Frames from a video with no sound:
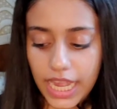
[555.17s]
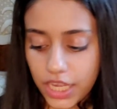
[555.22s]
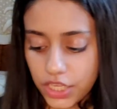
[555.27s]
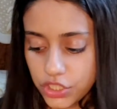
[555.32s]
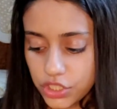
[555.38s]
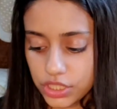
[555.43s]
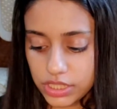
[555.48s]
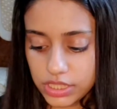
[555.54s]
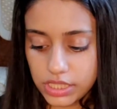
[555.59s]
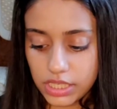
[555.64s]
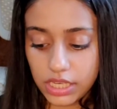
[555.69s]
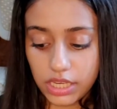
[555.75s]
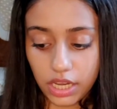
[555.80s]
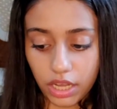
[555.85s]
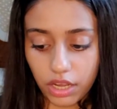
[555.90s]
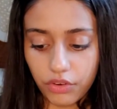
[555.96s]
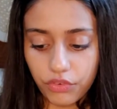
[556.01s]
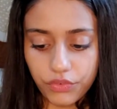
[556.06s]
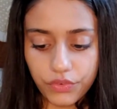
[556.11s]
I just
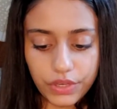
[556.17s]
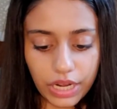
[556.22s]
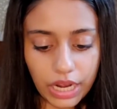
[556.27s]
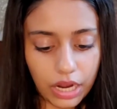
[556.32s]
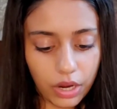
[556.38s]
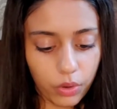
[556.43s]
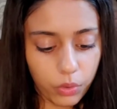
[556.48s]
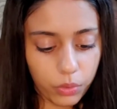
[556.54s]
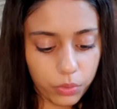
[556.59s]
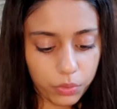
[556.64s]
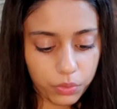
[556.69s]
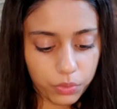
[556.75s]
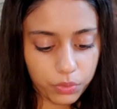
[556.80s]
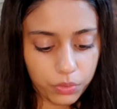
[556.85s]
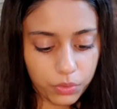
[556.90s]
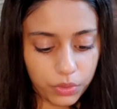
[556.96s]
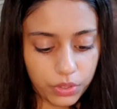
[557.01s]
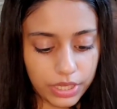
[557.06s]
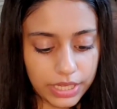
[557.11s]
loved
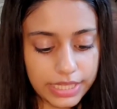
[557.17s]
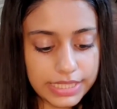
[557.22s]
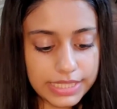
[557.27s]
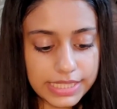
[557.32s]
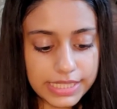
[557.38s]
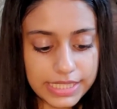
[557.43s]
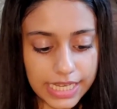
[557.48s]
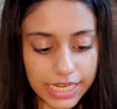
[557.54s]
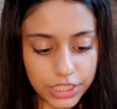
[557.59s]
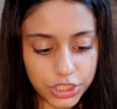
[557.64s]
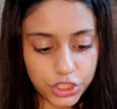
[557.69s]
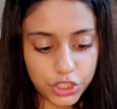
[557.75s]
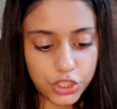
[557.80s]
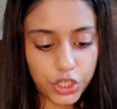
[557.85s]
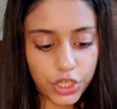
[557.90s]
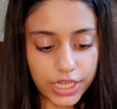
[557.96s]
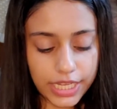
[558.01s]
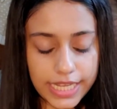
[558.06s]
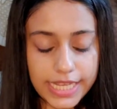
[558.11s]
how its
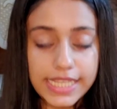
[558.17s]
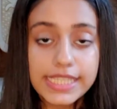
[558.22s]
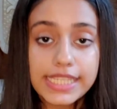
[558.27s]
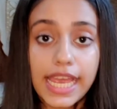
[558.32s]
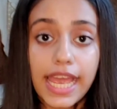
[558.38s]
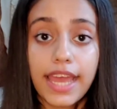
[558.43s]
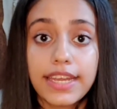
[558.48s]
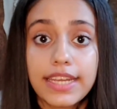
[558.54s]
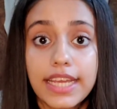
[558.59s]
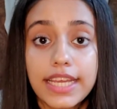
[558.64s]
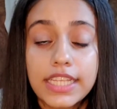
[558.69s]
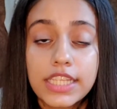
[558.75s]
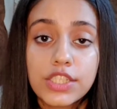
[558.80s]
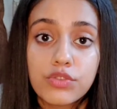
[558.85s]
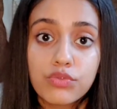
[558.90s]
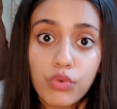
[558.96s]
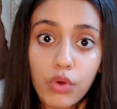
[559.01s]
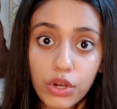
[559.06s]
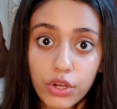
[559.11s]
texture is. And
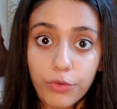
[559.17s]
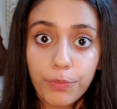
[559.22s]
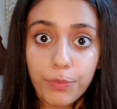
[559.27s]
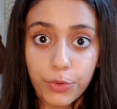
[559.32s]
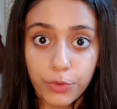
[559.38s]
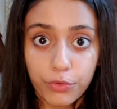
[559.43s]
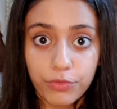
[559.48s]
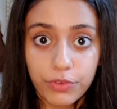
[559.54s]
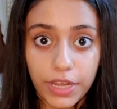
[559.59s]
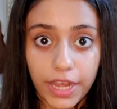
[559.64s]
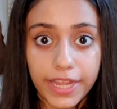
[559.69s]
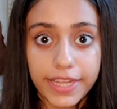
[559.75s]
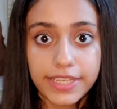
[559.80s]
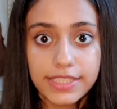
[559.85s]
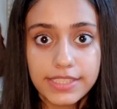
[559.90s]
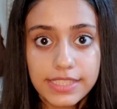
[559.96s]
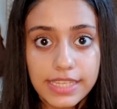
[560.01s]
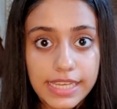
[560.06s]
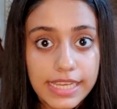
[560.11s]
it's waterproof,
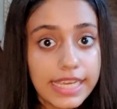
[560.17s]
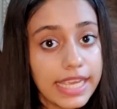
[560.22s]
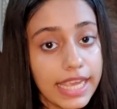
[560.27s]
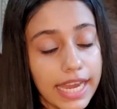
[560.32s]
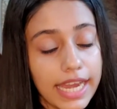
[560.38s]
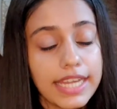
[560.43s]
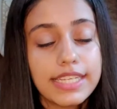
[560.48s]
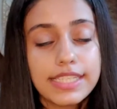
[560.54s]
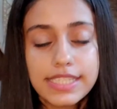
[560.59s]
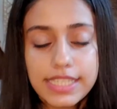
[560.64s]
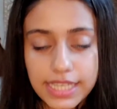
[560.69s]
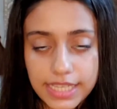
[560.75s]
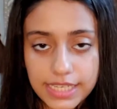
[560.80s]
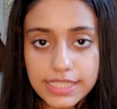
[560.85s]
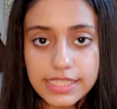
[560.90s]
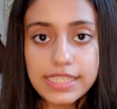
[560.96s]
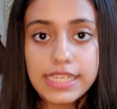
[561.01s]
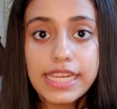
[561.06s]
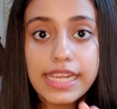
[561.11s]
guys. It
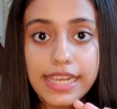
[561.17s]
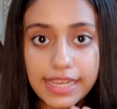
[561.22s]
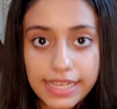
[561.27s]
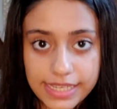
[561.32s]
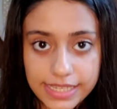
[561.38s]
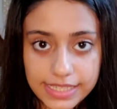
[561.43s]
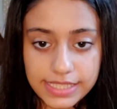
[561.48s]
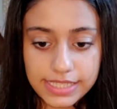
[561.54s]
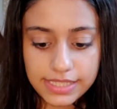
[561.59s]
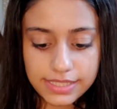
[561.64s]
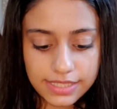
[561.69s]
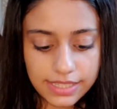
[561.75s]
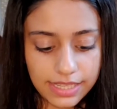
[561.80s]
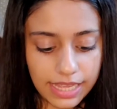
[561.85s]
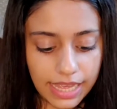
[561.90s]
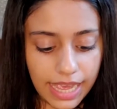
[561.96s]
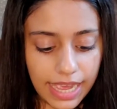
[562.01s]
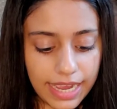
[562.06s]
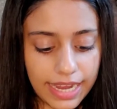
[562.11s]
seriously is.
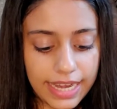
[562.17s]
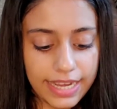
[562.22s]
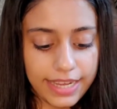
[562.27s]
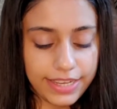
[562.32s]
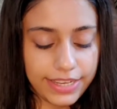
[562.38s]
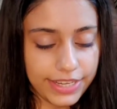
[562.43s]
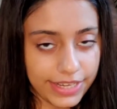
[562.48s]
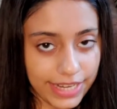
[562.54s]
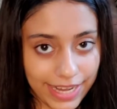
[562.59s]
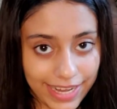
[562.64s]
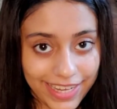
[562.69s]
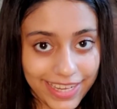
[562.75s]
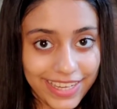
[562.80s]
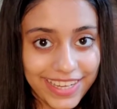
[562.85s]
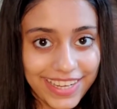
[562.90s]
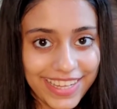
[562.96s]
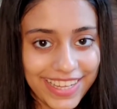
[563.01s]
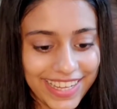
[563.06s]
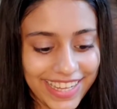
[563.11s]
I had
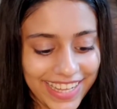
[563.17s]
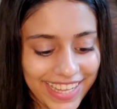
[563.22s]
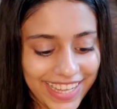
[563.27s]
tried.